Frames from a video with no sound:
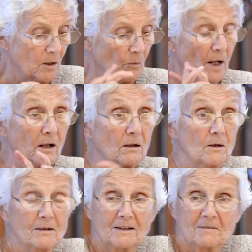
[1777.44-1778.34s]
Well,
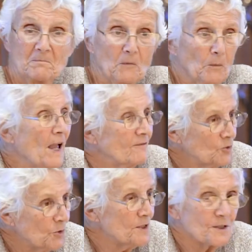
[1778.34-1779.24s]
we have
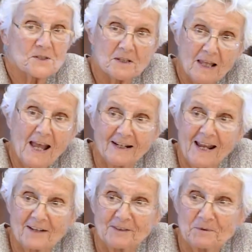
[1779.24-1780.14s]
2 years of that,
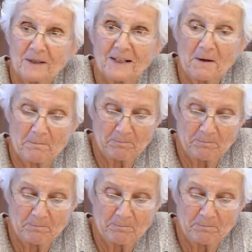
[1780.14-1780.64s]
haven't we?